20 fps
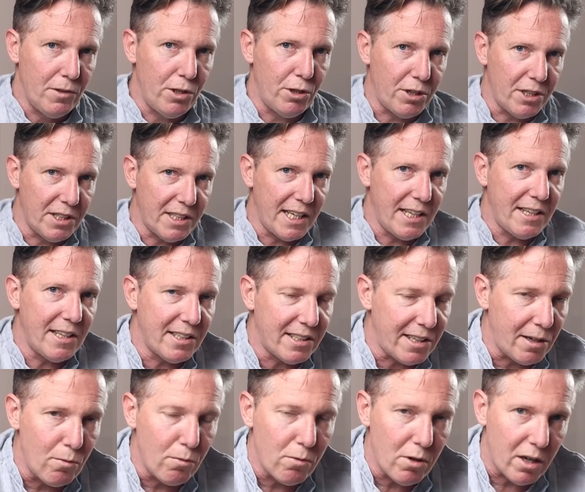You can see this
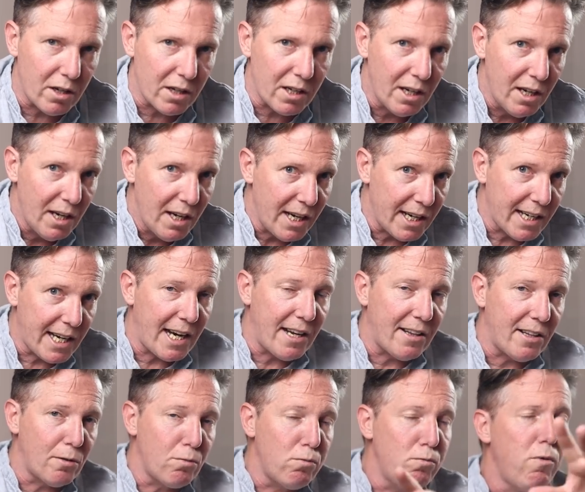in work
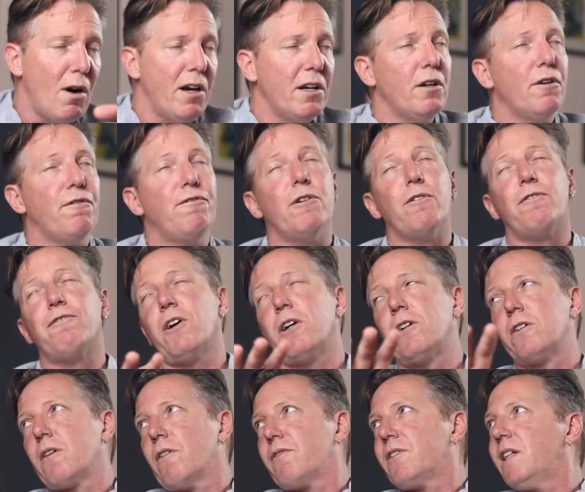again. This wonderful
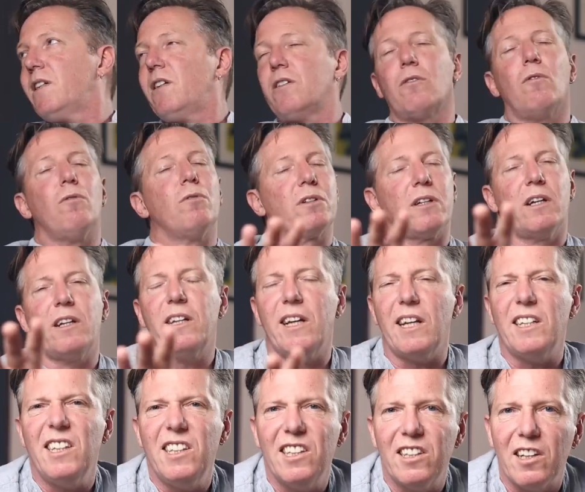photograph. This is awesome. This